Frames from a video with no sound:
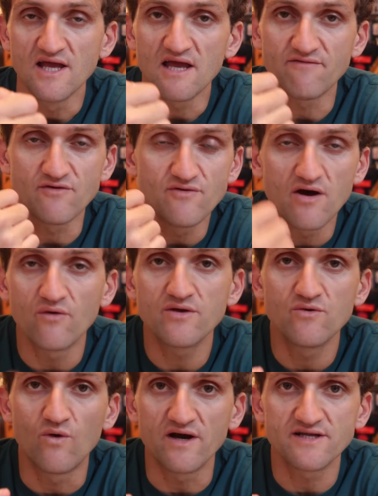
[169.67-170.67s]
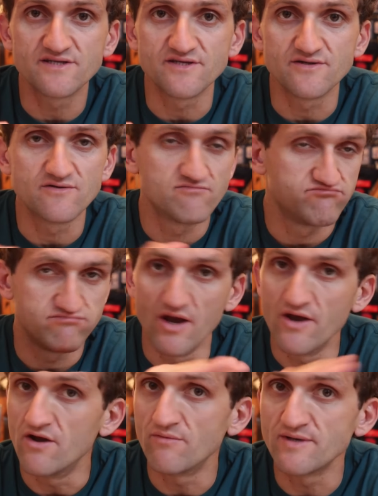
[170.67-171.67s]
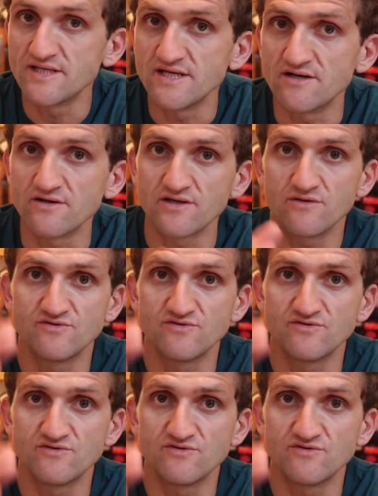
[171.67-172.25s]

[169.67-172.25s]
If you know what you want to do, no big deal. You